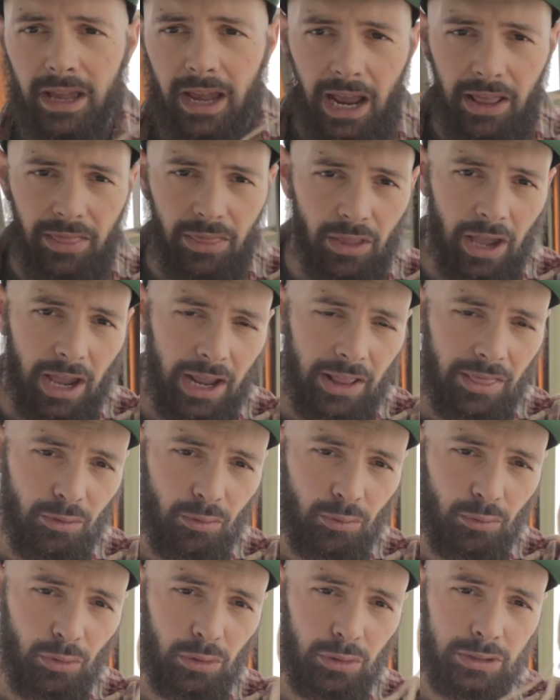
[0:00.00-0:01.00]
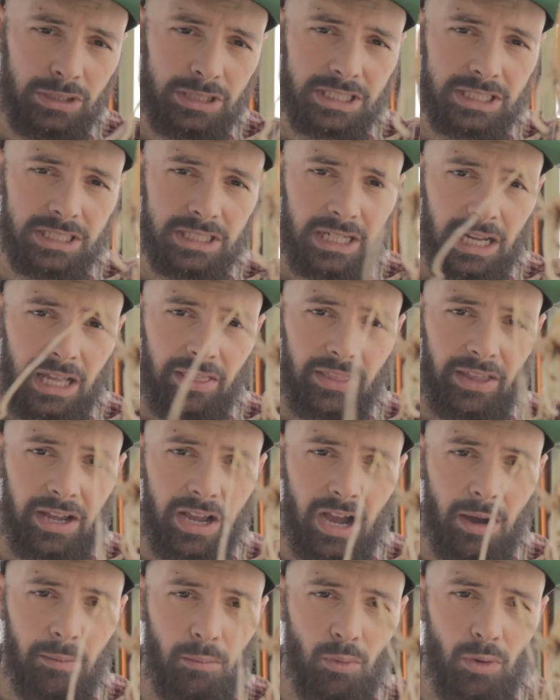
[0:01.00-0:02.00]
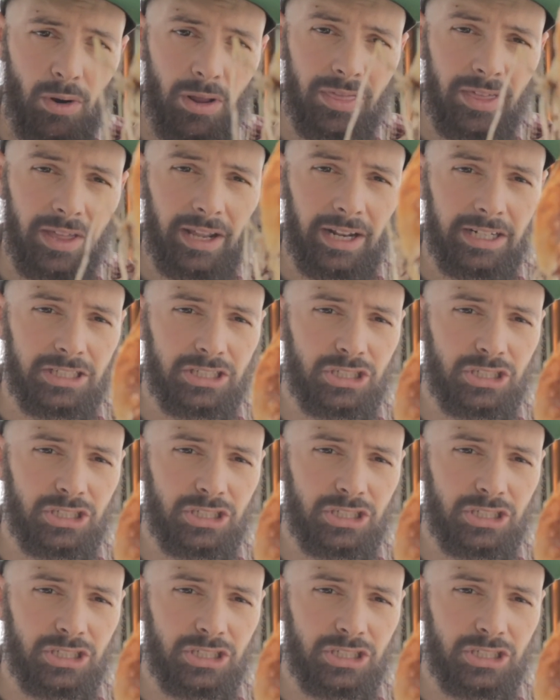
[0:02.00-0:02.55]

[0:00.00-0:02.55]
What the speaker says: and the roots, they come with it.